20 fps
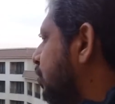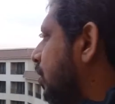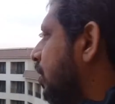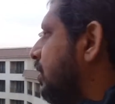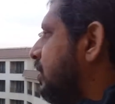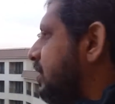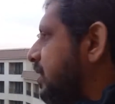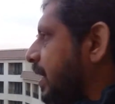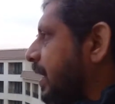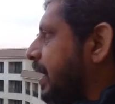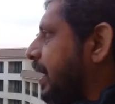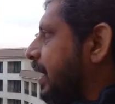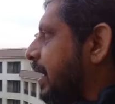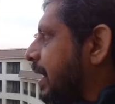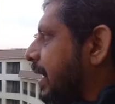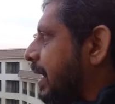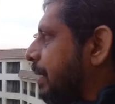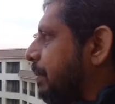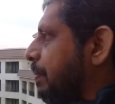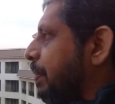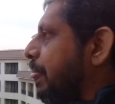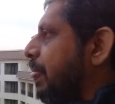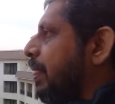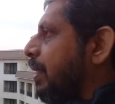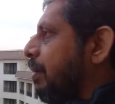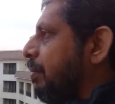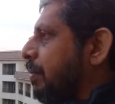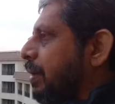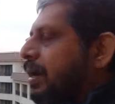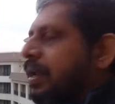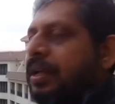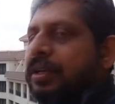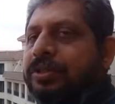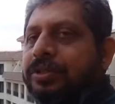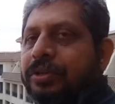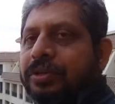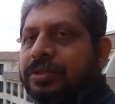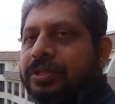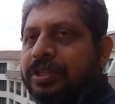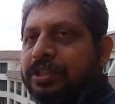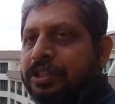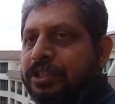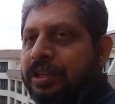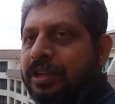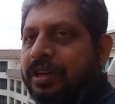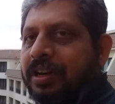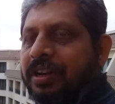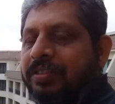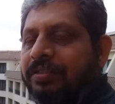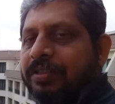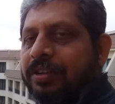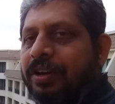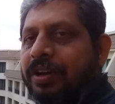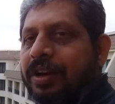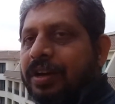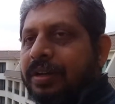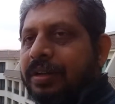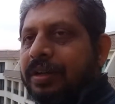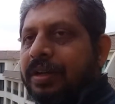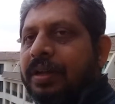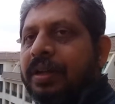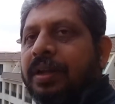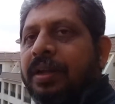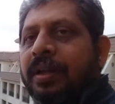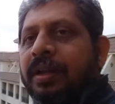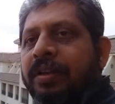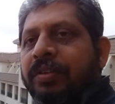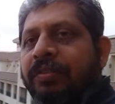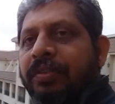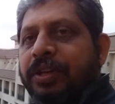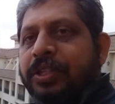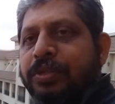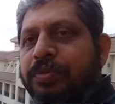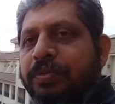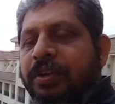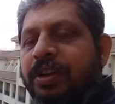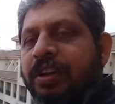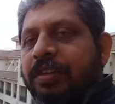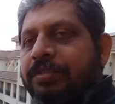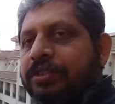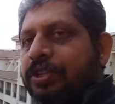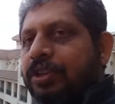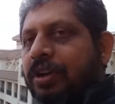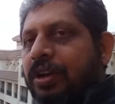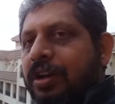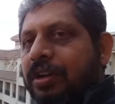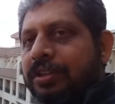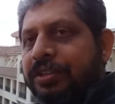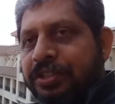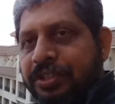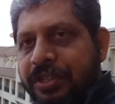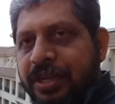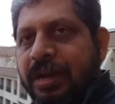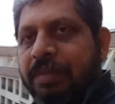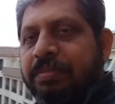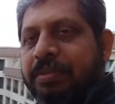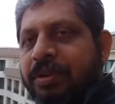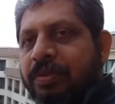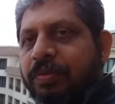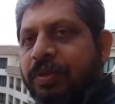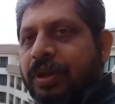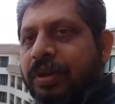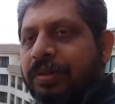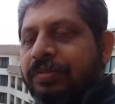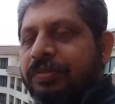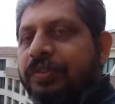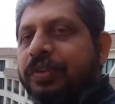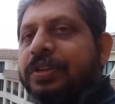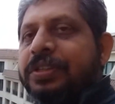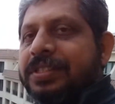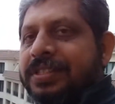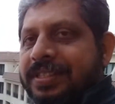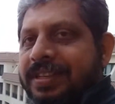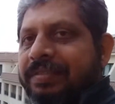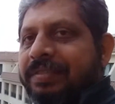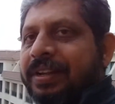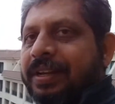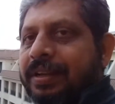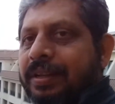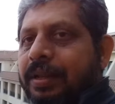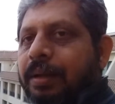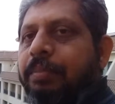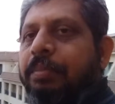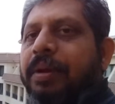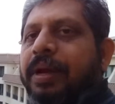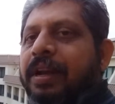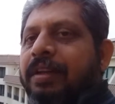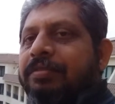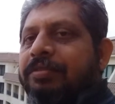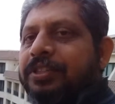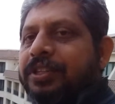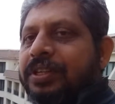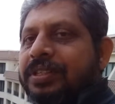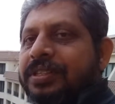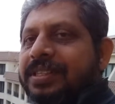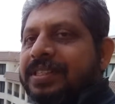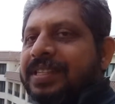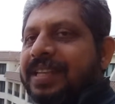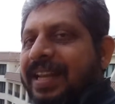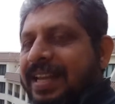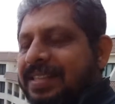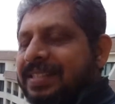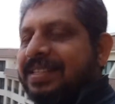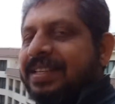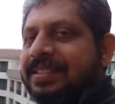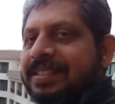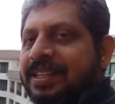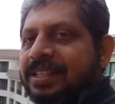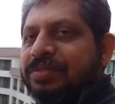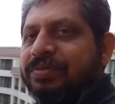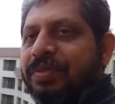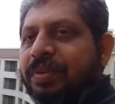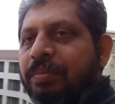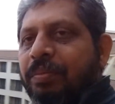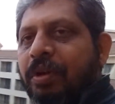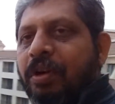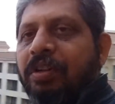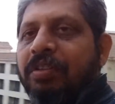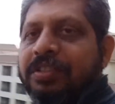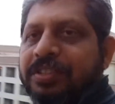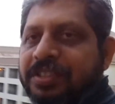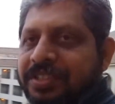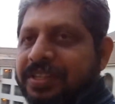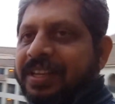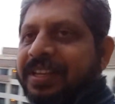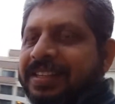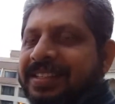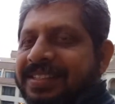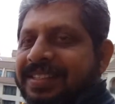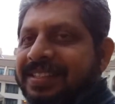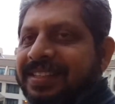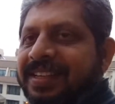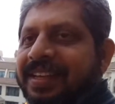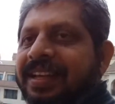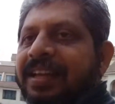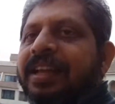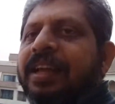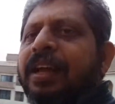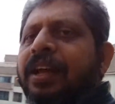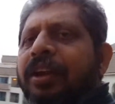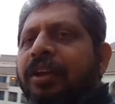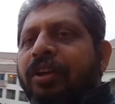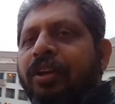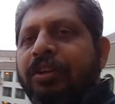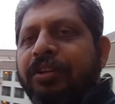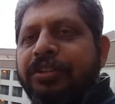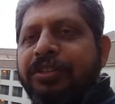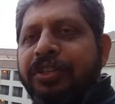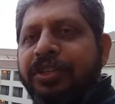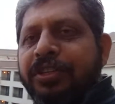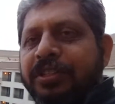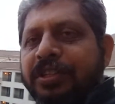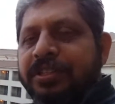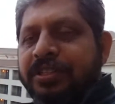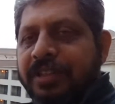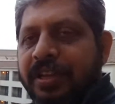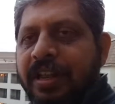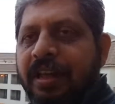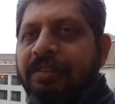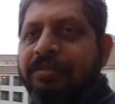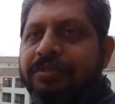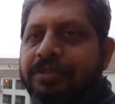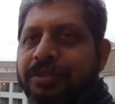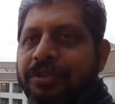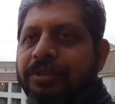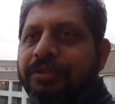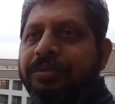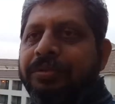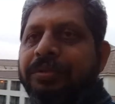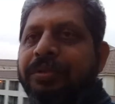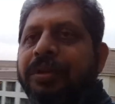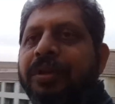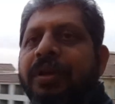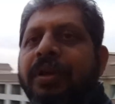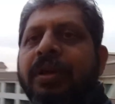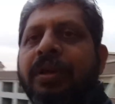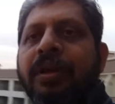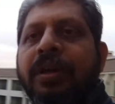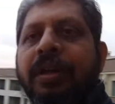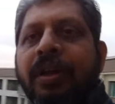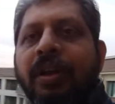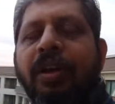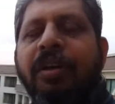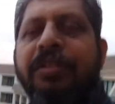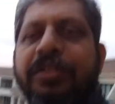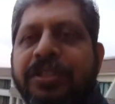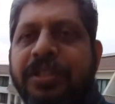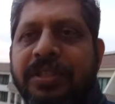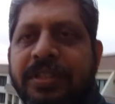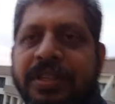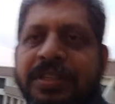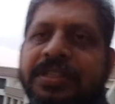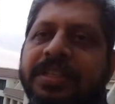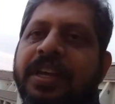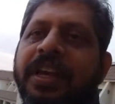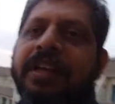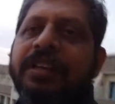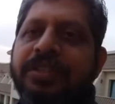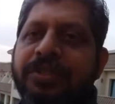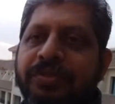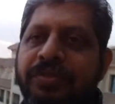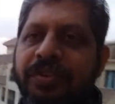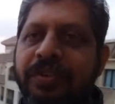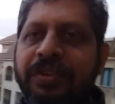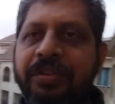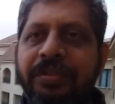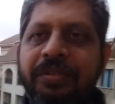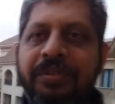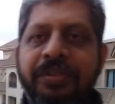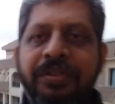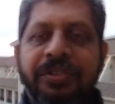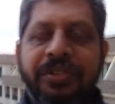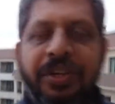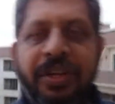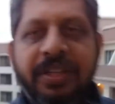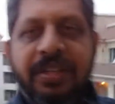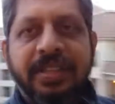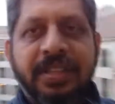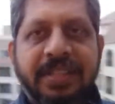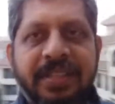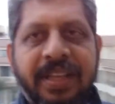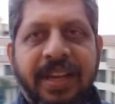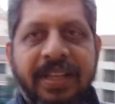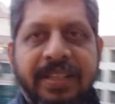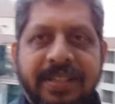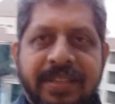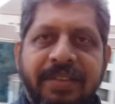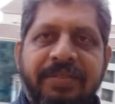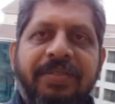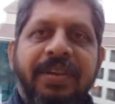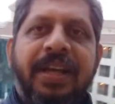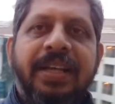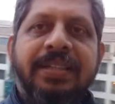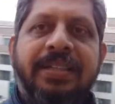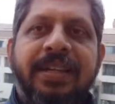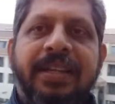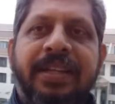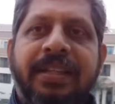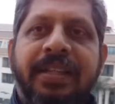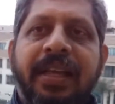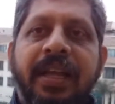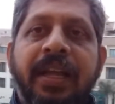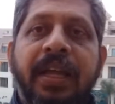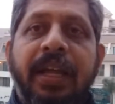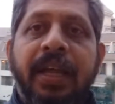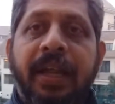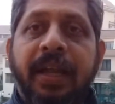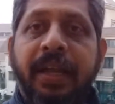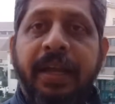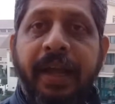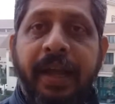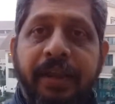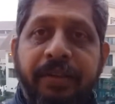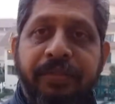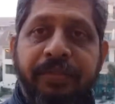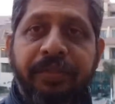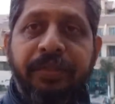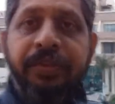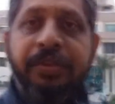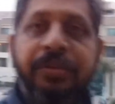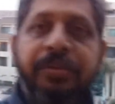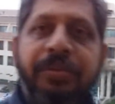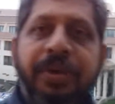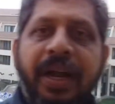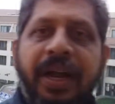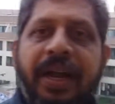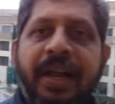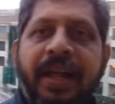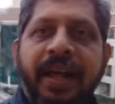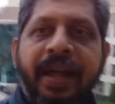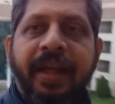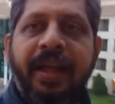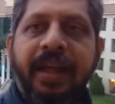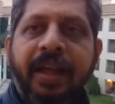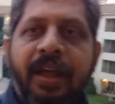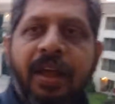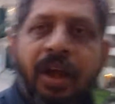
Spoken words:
world second time, my dear chosen children of God. First book of John, chapter 1, verse 7. The blood of Jesus cleanses us from all sins. Lord Jesus loves you. Lord Jesus cares for you. Jesus Christ of Nazareth died for you and I